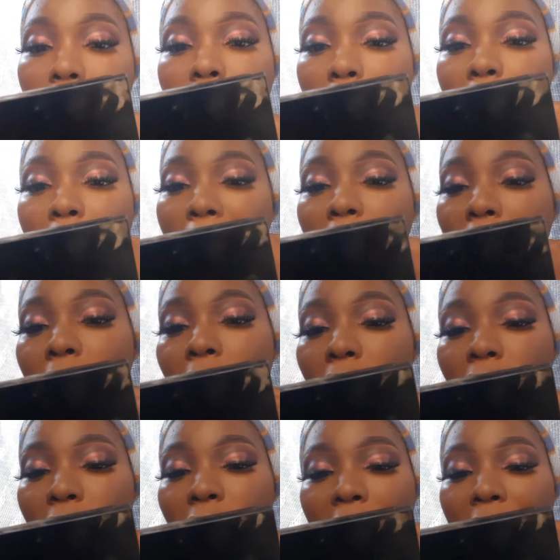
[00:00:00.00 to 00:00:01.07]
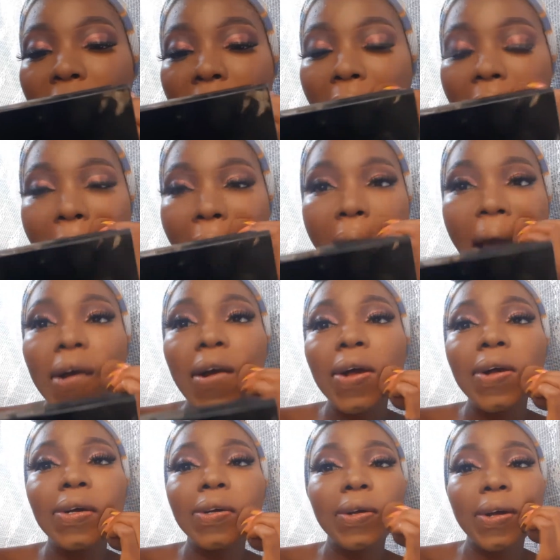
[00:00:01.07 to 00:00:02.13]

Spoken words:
there will be that demarcation between